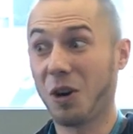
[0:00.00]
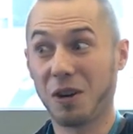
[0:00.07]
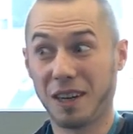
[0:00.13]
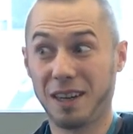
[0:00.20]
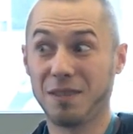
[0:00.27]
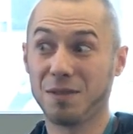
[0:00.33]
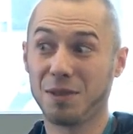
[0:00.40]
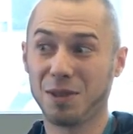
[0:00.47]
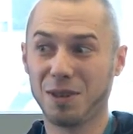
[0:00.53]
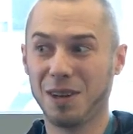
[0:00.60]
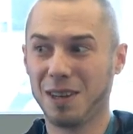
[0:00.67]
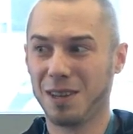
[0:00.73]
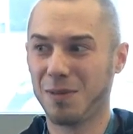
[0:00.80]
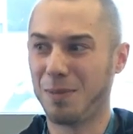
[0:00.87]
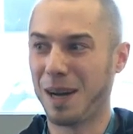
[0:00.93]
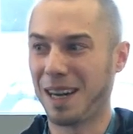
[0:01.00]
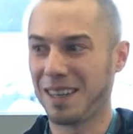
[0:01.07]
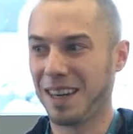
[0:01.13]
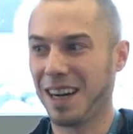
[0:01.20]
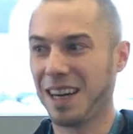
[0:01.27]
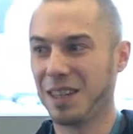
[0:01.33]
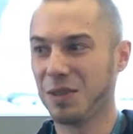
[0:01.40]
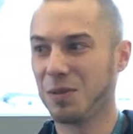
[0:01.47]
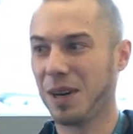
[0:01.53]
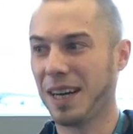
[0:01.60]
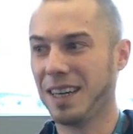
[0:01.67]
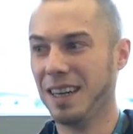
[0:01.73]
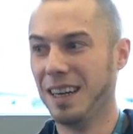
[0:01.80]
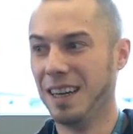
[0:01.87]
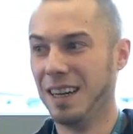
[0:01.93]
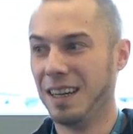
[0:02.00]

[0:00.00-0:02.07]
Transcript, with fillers: target for the bad guys, right?